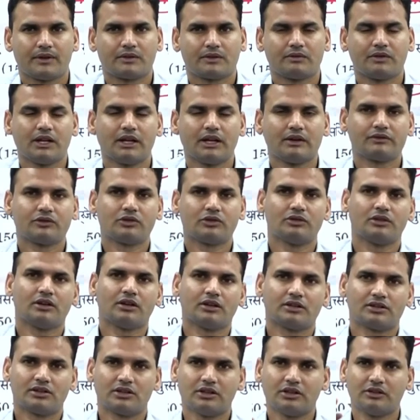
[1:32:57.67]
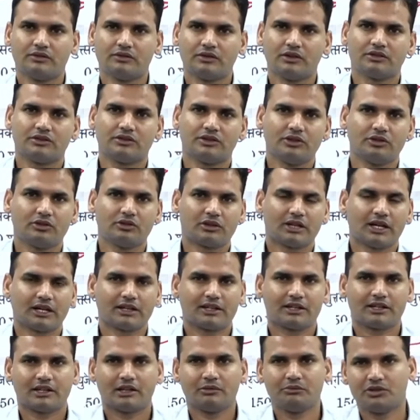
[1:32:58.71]
that we have to achieve a zero
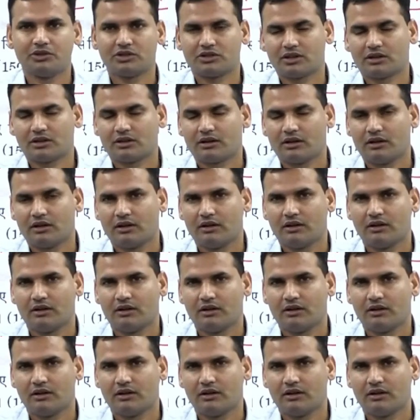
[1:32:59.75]
target emission.